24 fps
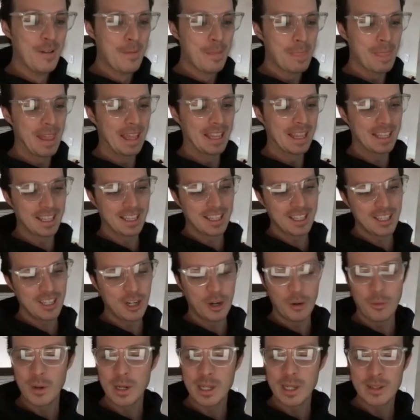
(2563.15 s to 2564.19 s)
like,
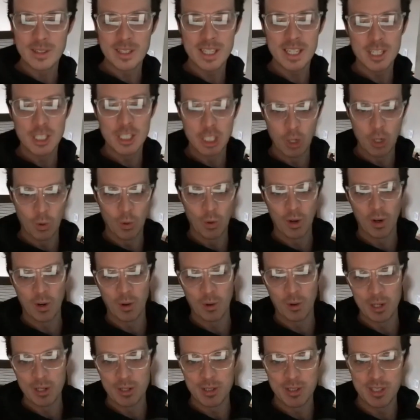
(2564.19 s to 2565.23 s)
when you see a door or
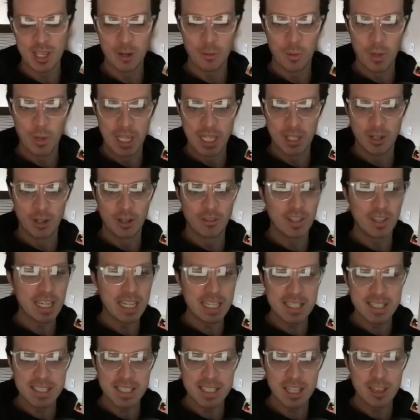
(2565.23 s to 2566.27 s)
you see a window, if you can
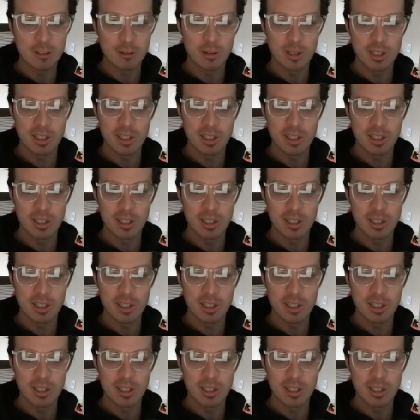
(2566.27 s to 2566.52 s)
see through it,